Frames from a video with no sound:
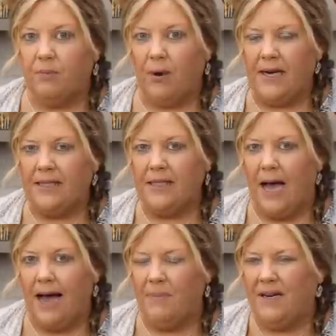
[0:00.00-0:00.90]
the breading's
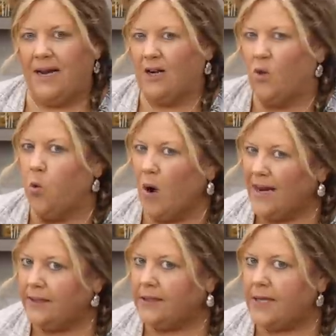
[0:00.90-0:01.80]
hot but not
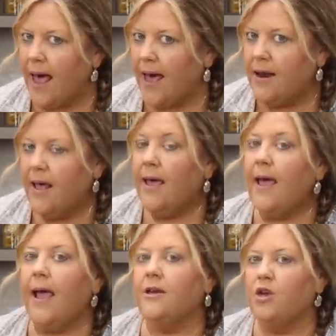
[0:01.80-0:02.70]
quite set,
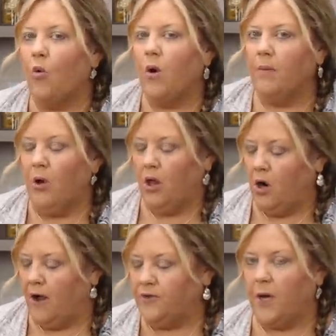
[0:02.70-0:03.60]
and you don't want to pull it off.